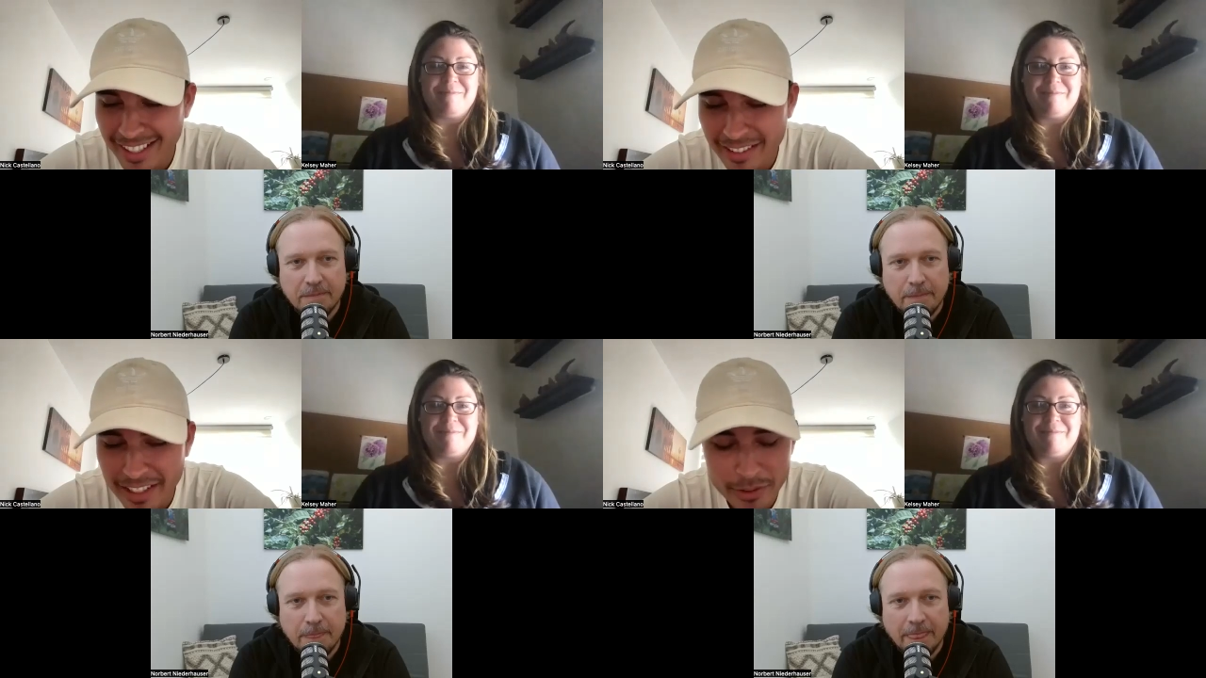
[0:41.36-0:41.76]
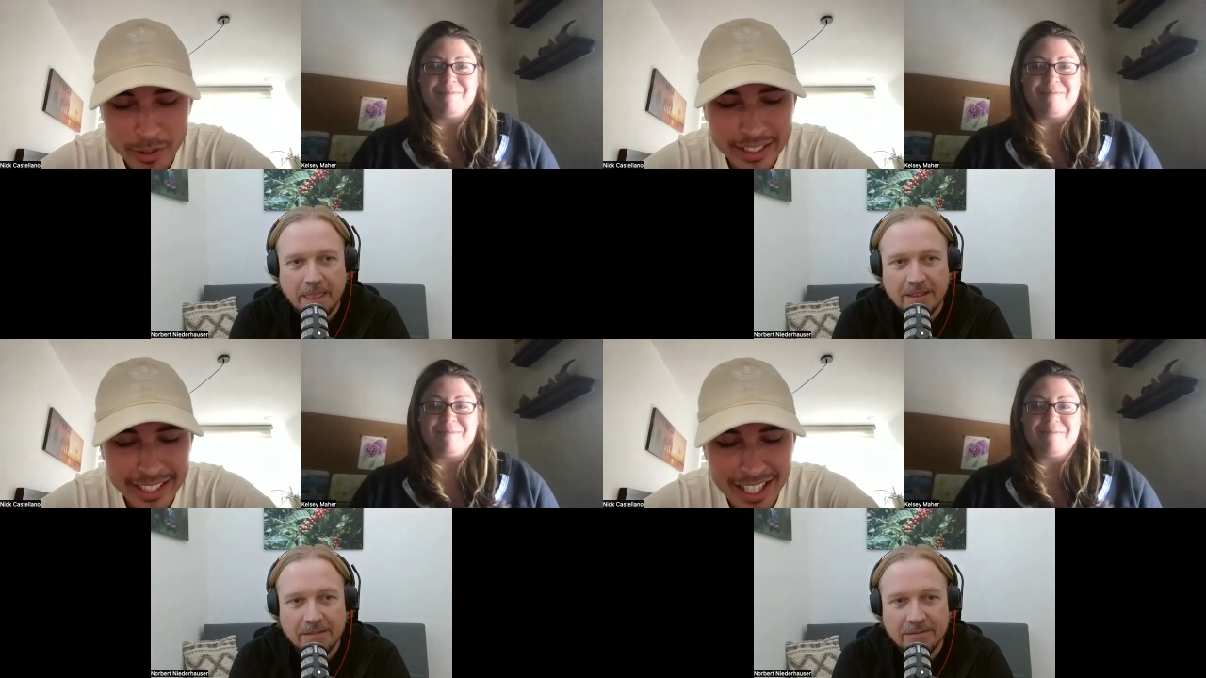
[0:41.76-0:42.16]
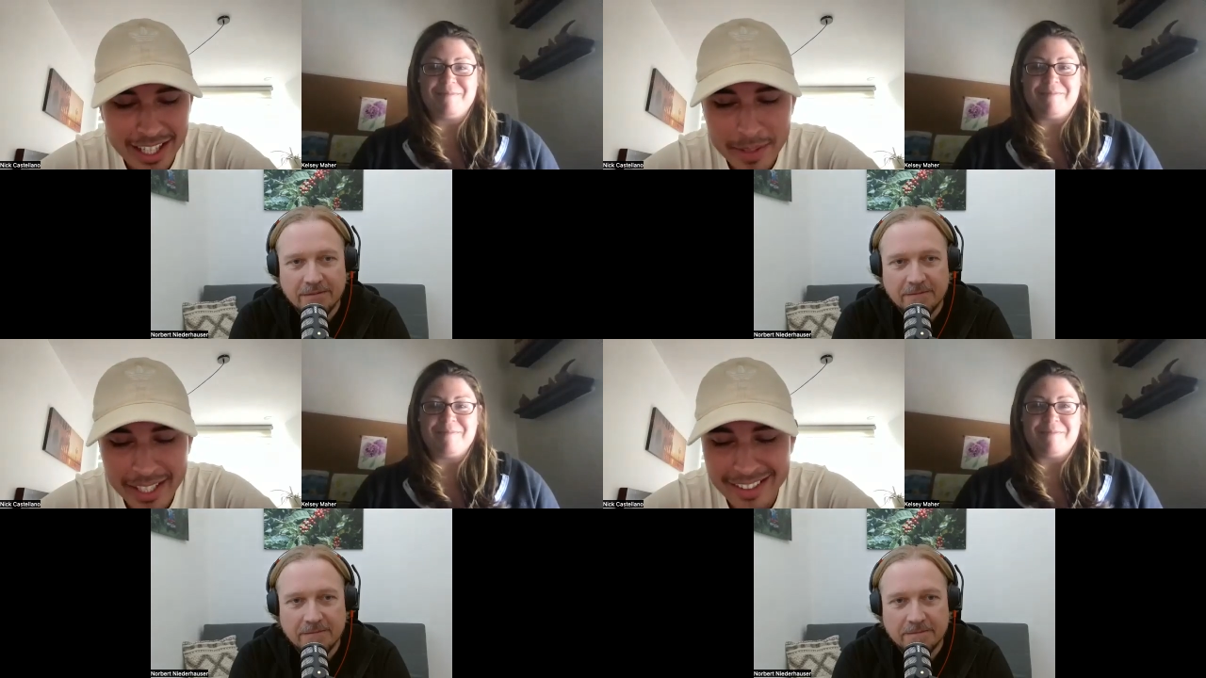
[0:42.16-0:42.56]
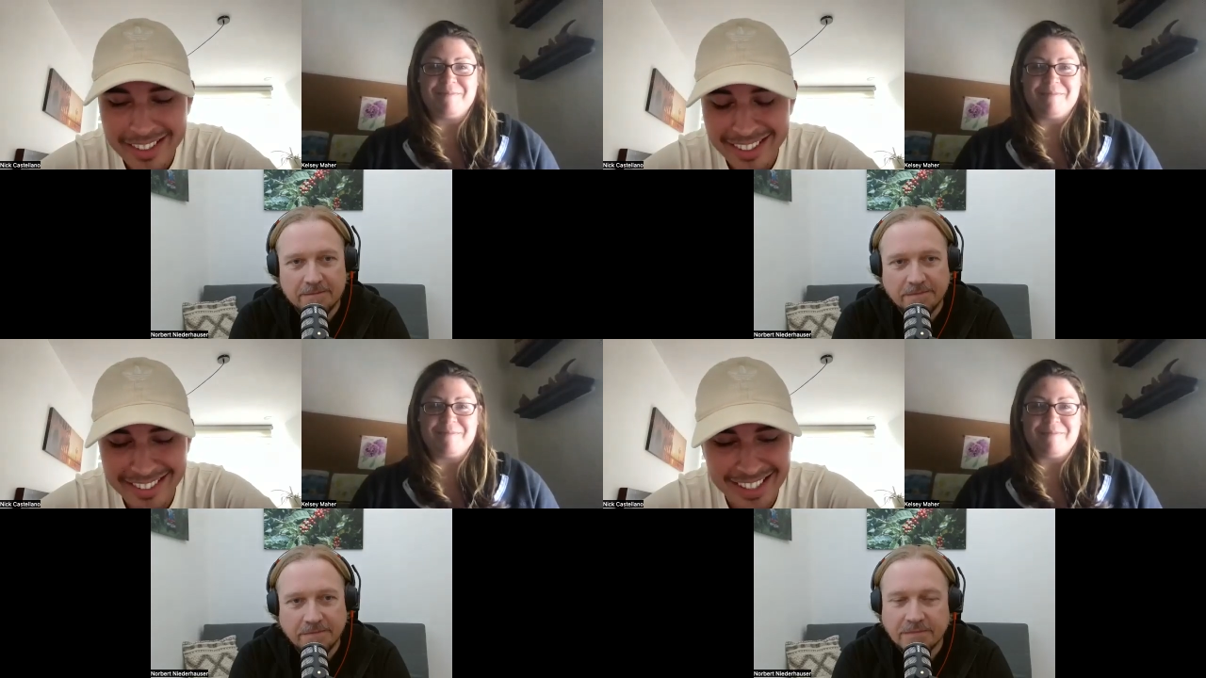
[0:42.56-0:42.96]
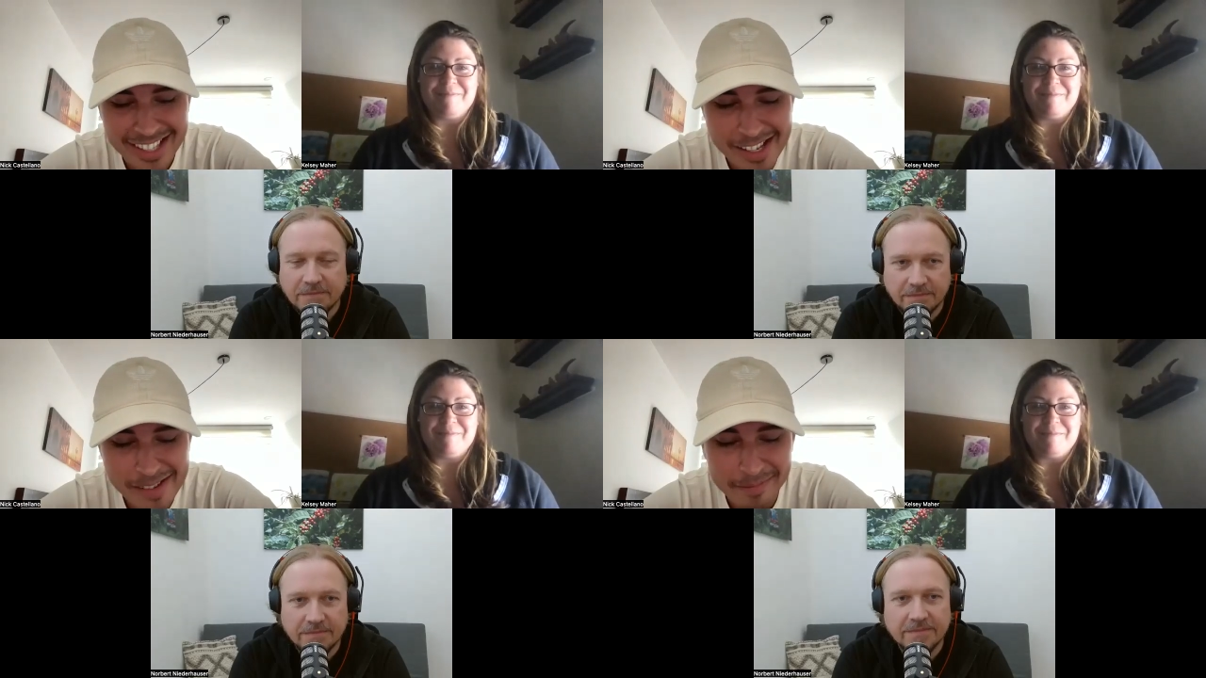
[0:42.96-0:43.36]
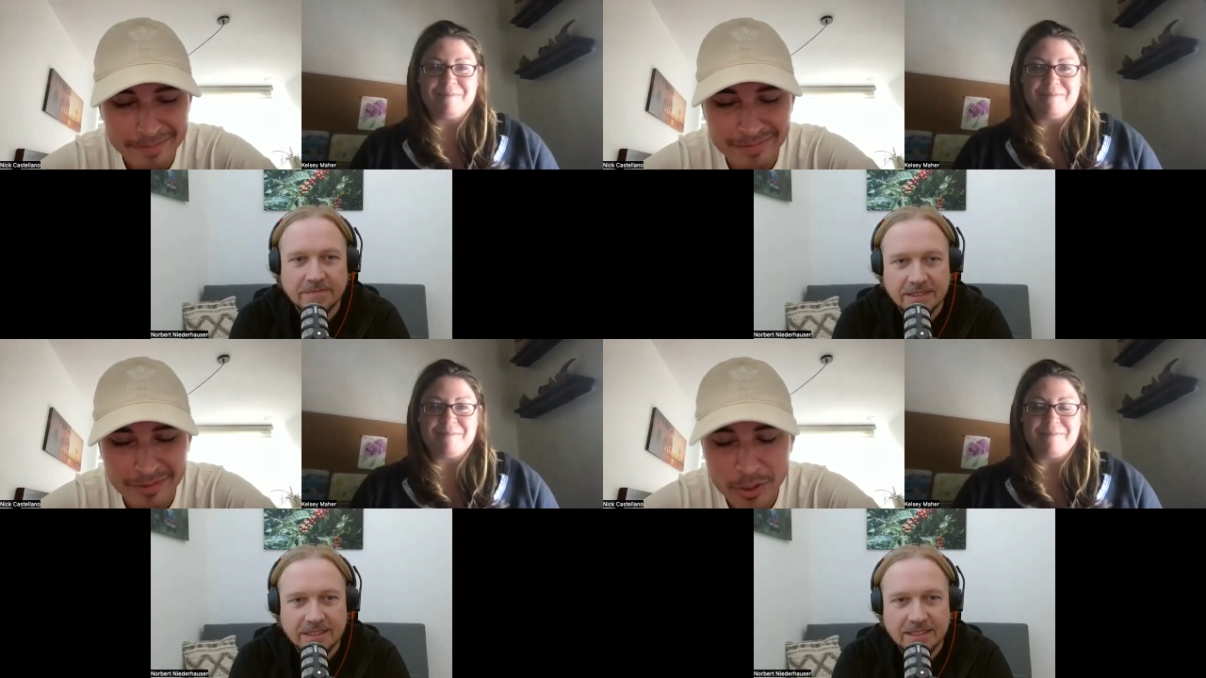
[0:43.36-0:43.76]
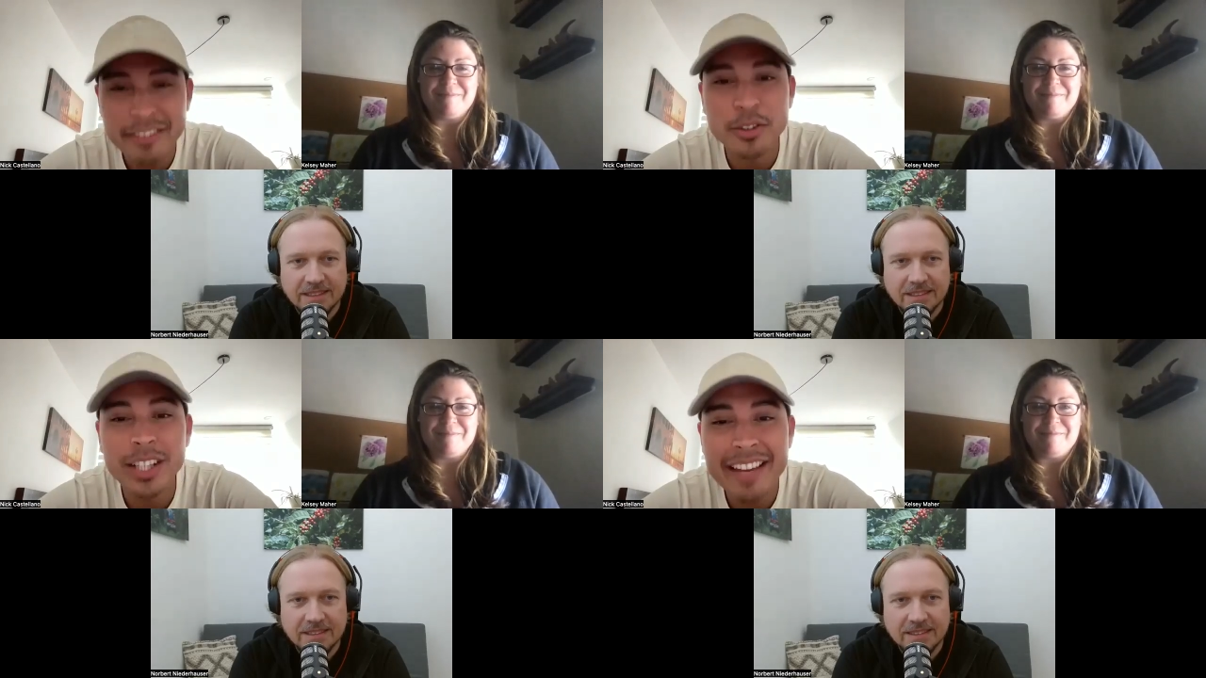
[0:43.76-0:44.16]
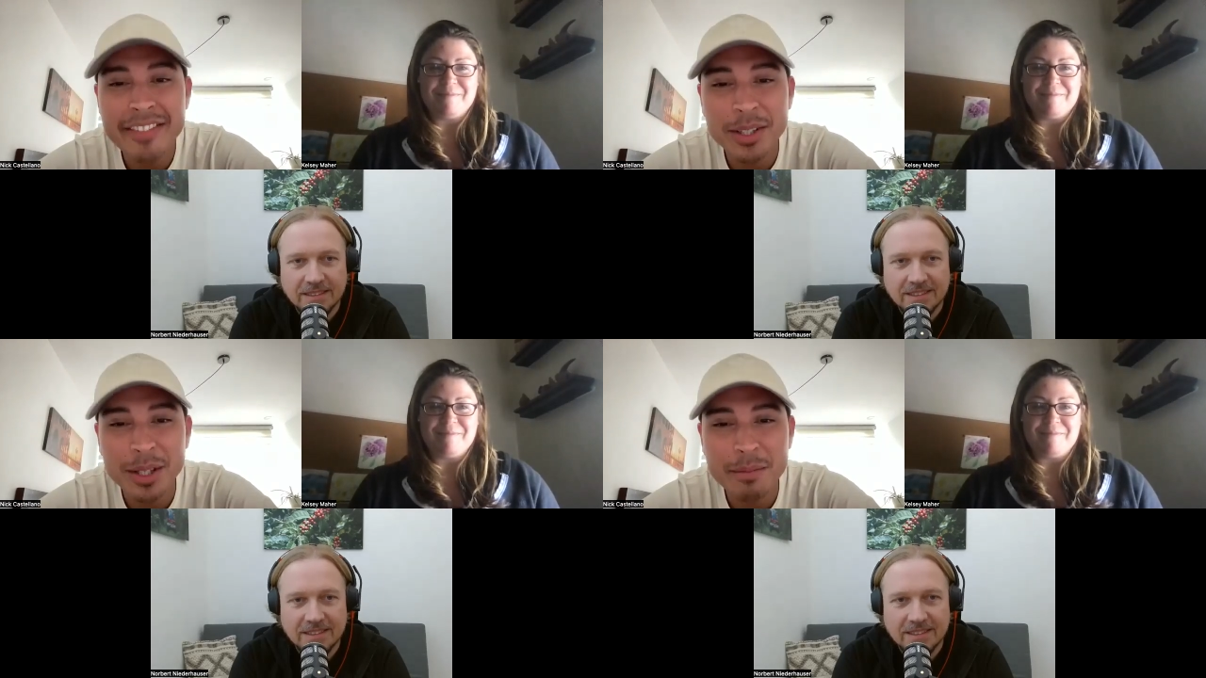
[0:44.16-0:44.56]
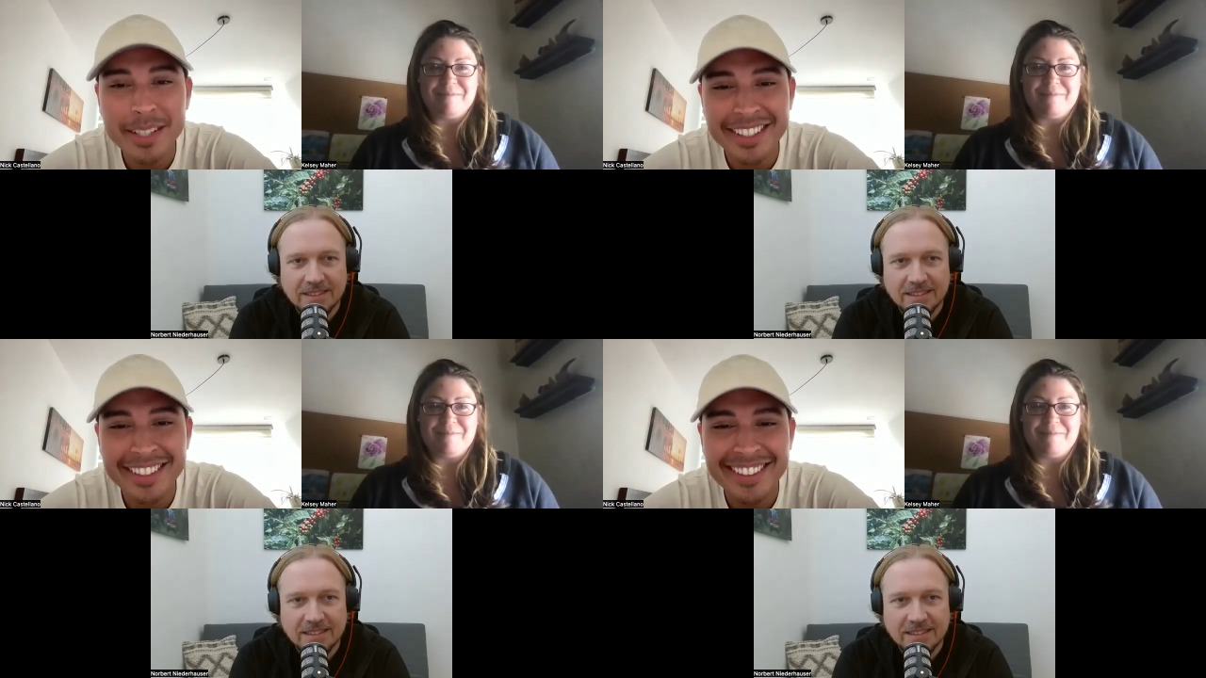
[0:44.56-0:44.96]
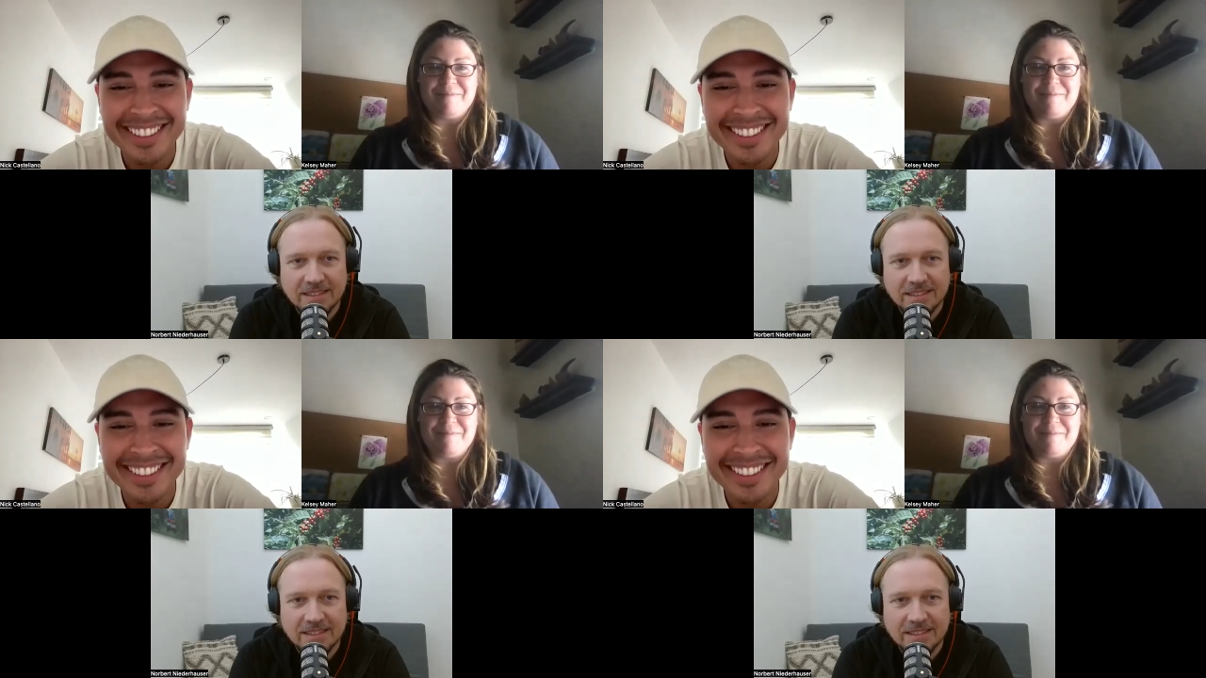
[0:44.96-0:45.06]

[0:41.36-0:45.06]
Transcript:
Speaker 1: ready for what's to come and um, ready for a life in Colombia.